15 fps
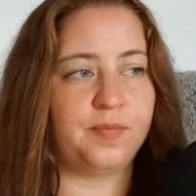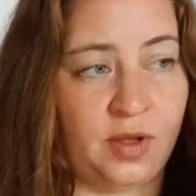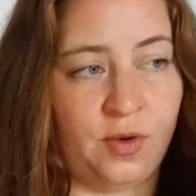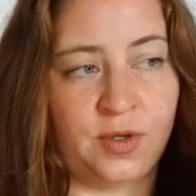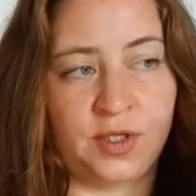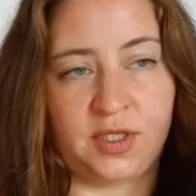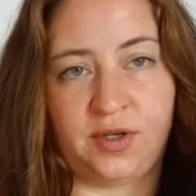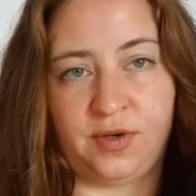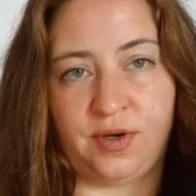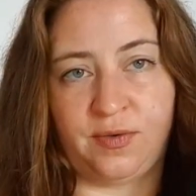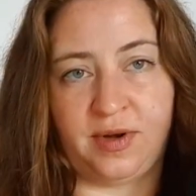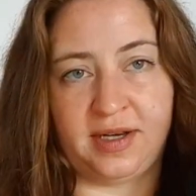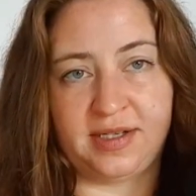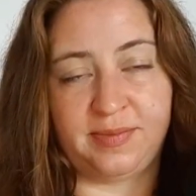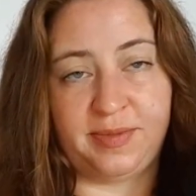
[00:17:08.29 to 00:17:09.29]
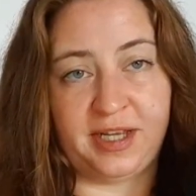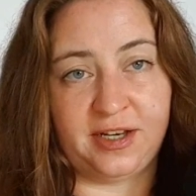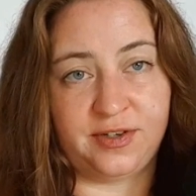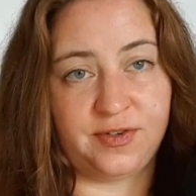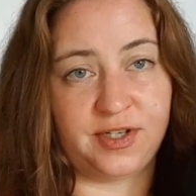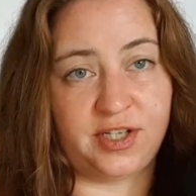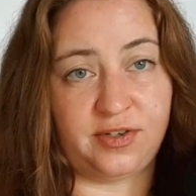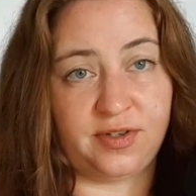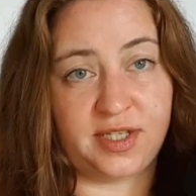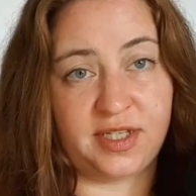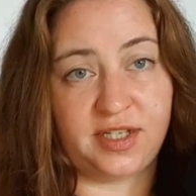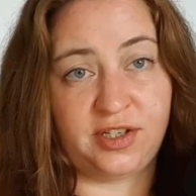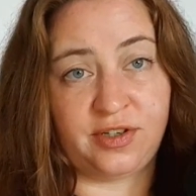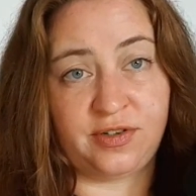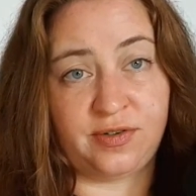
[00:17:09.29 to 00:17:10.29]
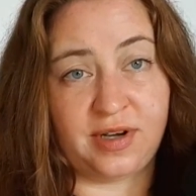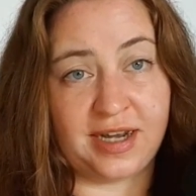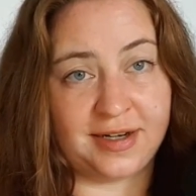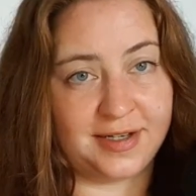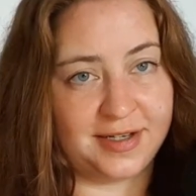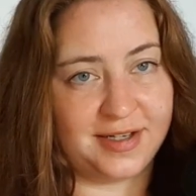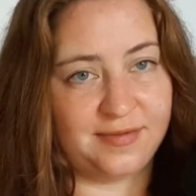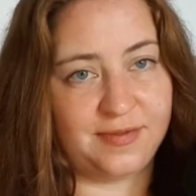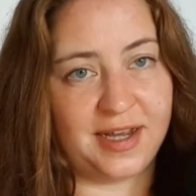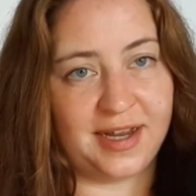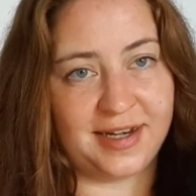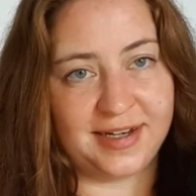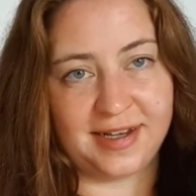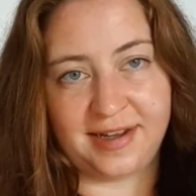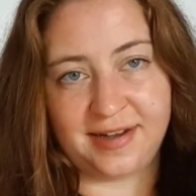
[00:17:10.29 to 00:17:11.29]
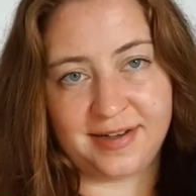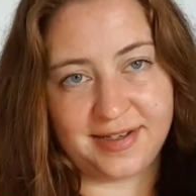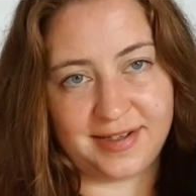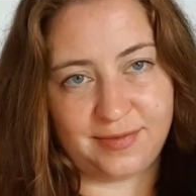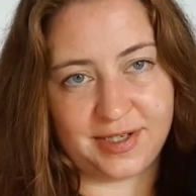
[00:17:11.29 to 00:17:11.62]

Also going to be introduced to adjective endings,